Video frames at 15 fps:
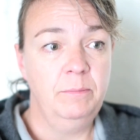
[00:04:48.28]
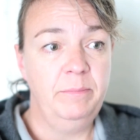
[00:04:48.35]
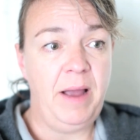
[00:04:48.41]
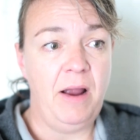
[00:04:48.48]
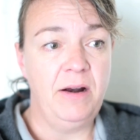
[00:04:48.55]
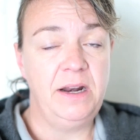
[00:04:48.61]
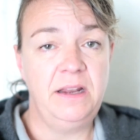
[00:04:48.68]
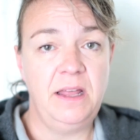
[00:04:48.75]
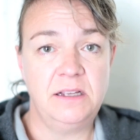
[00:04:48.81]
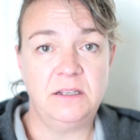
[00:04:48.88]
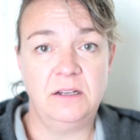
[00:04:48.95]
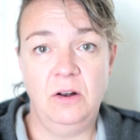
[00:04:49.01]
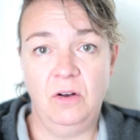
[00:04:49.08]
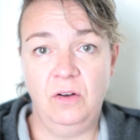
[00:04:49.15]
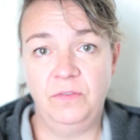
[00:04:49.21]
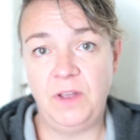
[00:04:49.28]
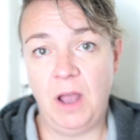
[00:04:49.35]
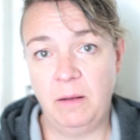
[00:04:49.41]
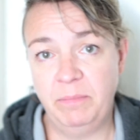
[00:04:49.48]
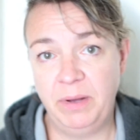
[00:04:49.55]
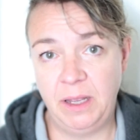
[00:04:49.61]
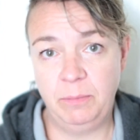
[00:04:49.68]
Apparently there's a lot of
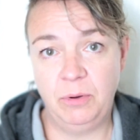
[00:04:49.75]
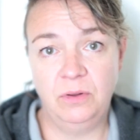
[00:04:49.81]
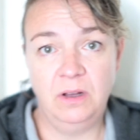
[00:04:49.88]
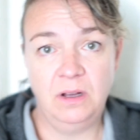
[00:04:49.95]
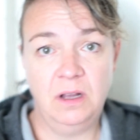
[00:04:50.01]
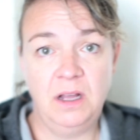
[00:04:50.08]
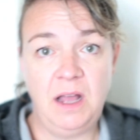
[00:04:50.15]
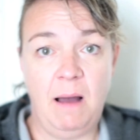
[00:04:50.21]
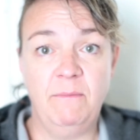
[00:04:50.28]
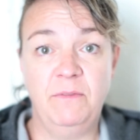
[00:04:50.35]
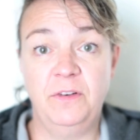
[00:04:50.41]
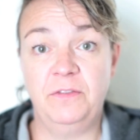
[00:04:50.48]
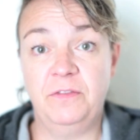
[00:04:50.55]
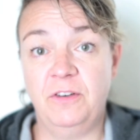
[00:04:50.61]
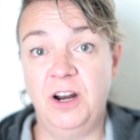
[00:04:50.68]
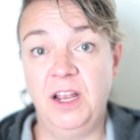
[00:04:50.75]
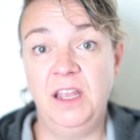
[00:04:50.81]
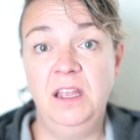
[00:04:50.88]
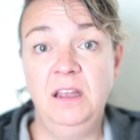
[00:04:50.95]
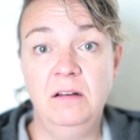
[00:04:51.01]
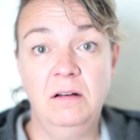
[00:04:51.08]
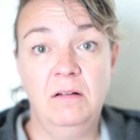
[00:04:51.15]
young people that can come for
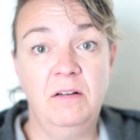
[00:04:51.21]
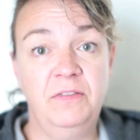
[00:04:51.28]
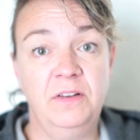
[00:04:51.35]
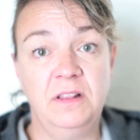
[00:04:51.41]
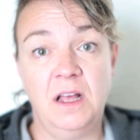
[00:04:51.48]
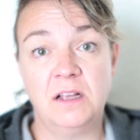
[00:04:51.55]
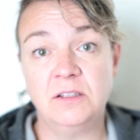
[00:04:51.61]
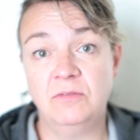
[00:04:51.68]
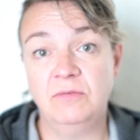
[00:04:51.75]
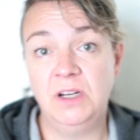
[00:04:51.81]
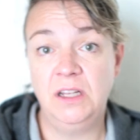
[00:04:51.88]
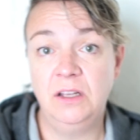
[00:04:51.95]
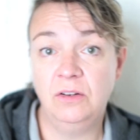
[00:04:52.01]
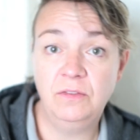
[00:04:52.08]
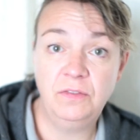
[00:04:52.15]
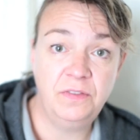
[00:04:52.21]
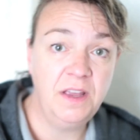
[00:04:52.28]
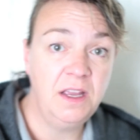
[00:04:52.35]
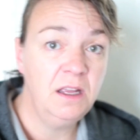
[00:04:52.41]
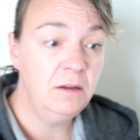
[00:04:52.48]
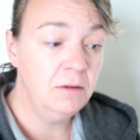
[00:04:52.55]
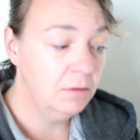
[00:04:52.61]
free. I think that's a really good
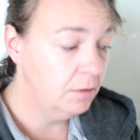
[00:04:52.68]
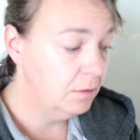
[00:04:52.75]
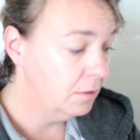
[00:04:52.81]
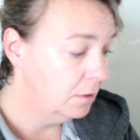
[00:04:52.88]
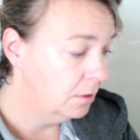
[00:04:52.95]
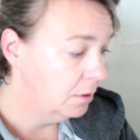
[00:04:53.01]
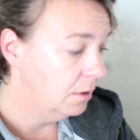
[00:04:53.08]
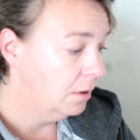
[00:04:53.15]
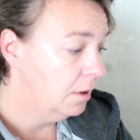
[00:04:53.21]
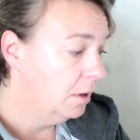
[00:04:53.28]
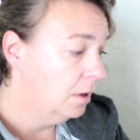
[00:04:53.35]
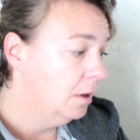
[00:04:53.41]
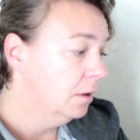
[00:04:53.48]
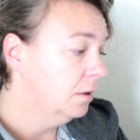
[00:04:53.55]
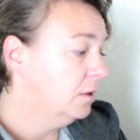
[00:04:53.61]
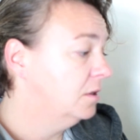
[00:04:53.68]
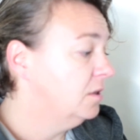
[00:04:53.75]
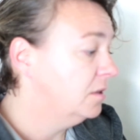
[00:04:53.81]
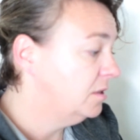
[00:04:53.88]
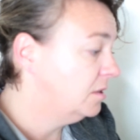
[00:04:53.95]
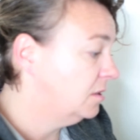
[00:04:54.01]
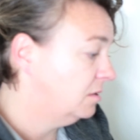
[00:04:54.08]
thing,
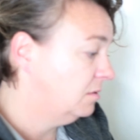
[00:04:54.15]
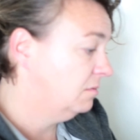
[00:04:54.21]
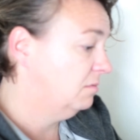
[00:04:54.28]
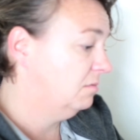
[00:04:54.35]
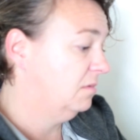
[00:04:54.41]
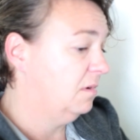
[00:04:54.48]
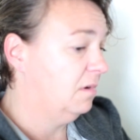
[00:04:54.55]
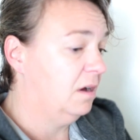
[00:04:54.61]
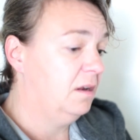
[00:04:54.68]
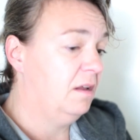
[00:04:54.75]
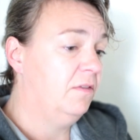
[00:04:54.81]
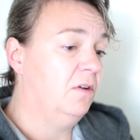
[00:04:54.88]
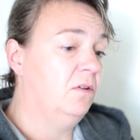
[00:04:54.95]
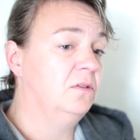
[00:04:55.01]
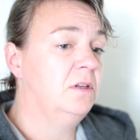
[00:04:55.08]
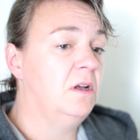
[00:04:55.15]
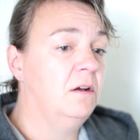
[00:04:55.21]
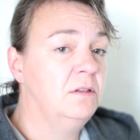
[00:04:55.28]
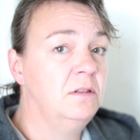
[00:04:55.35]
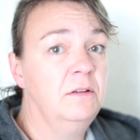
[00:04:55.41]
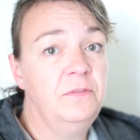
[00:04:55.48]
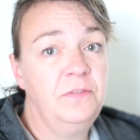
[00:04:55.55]
because I never got to
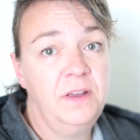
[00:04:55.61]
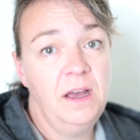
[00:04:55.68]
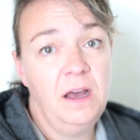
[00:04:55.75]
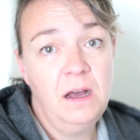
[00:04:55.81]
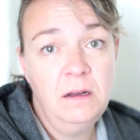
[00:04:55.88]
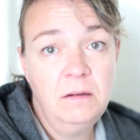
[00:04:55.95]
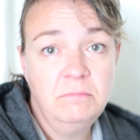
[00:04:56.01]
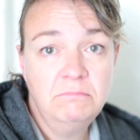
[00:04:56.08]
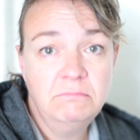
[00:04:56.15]
go to the theatre.